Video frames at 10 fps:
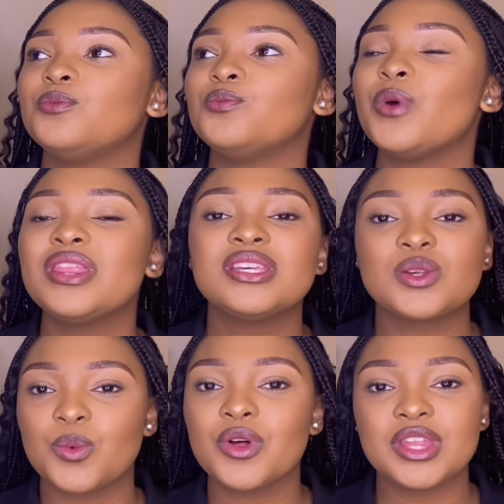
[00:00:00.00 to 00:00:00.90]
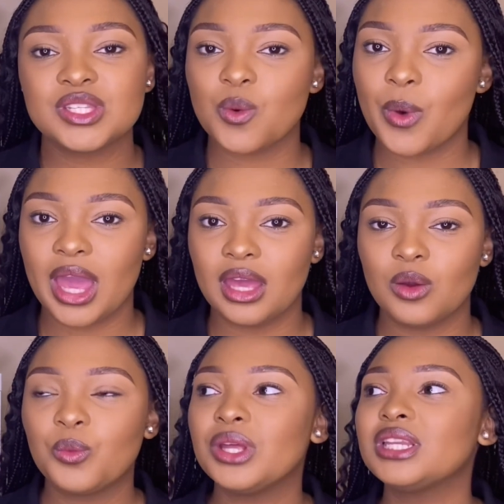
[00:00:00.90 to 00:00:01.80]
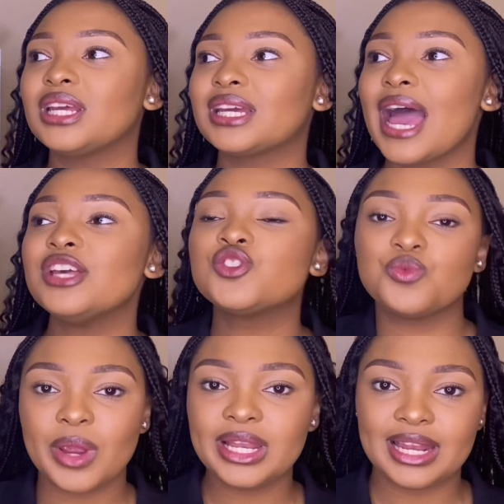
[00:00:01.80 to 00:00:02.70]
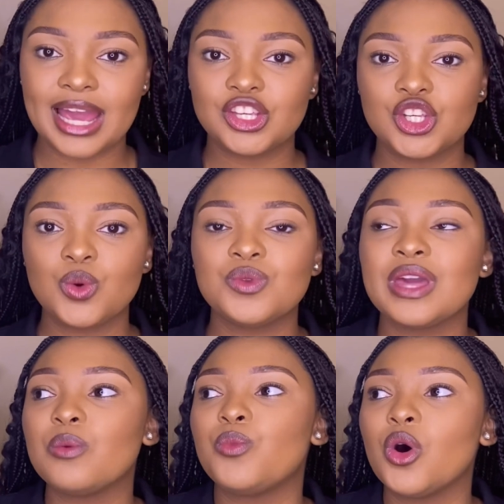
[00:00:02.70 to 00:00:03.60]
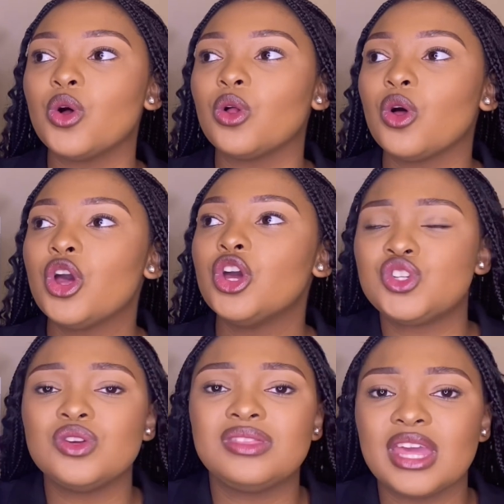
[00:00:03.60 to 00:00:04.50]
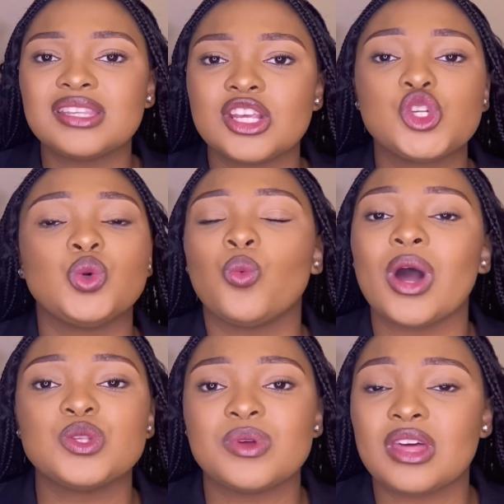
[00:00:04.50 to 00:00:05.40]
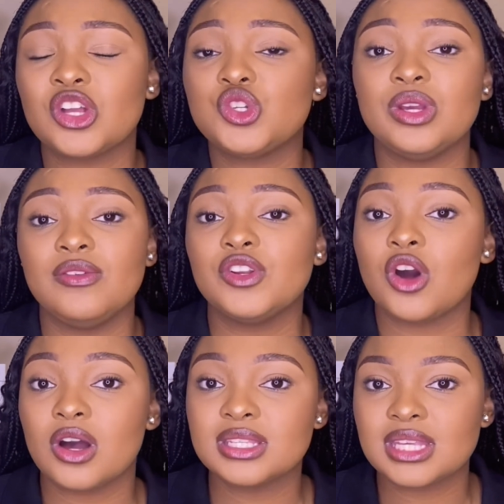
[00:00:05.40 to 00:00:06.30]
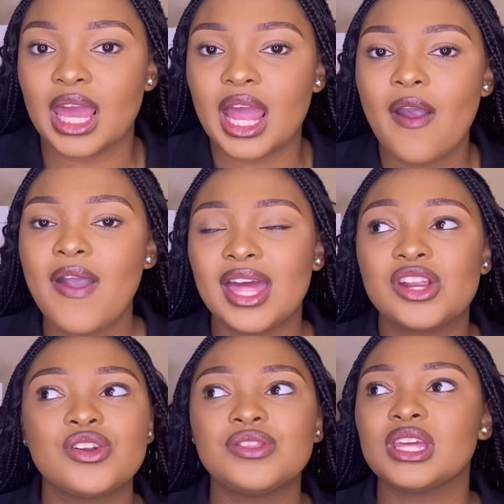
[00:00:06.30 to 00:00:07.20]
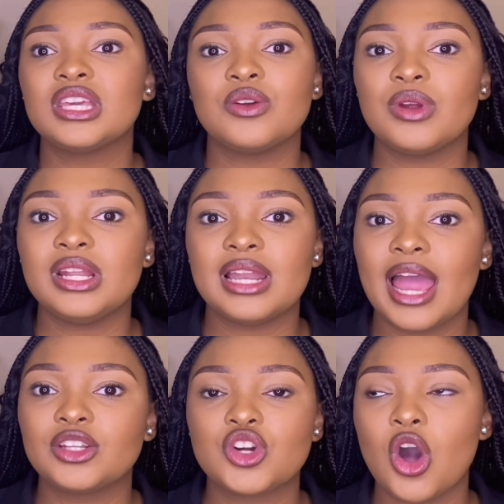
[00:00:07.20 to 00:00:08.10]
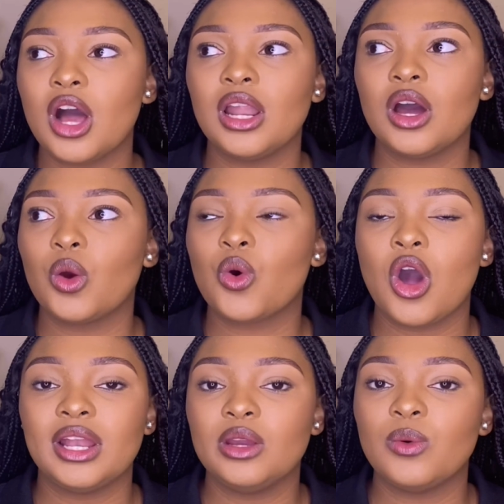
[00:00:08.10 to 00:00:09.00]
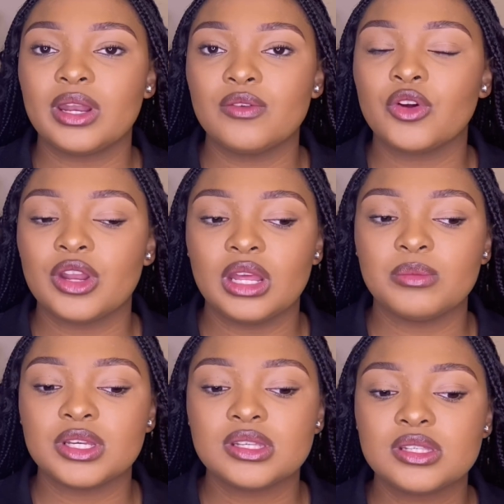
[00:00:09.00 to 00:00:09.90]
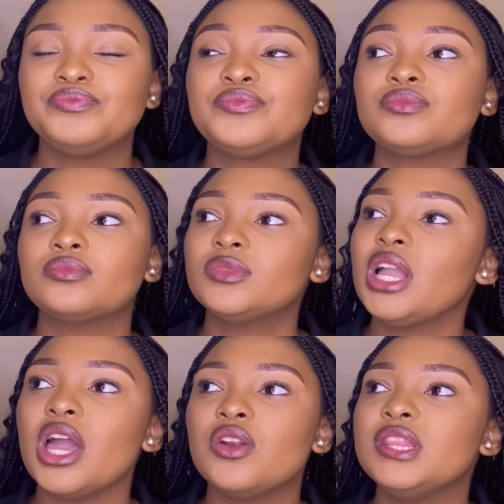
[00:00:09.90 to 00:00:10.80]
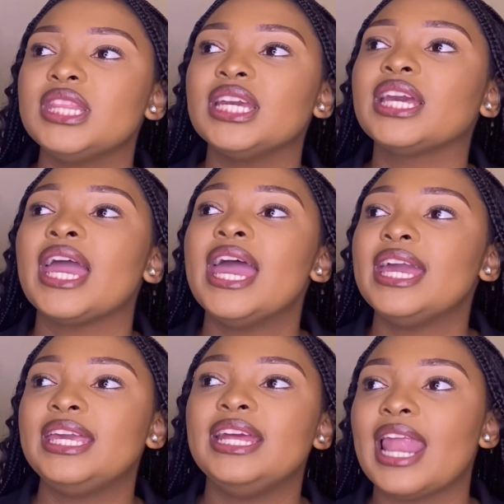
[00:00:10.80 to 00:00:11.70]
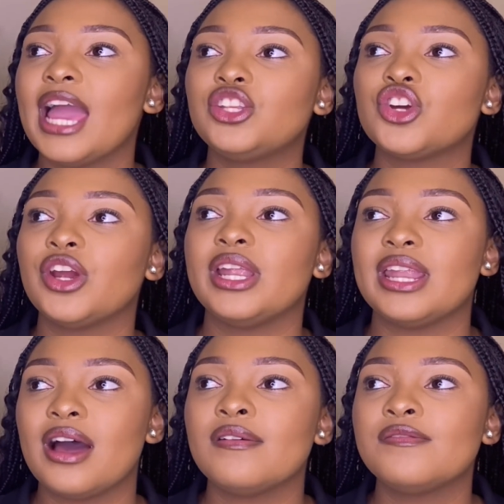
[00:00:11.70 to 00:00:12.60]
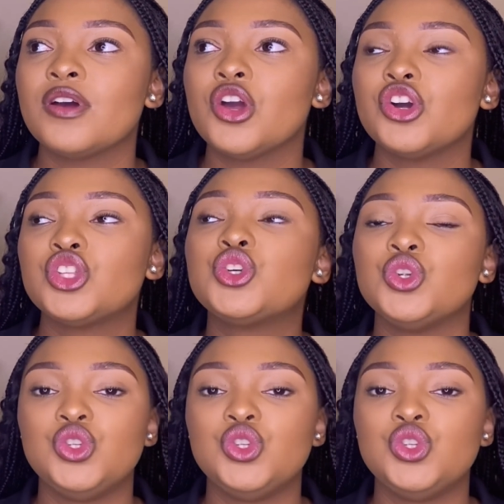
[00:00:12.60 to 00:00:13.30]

where there's a will, there's a way. When guys really like you, they will do things that you want without you even asking. And I don't think he really liked Carla or Carly, whatever her name is. I don't think he liked her enough to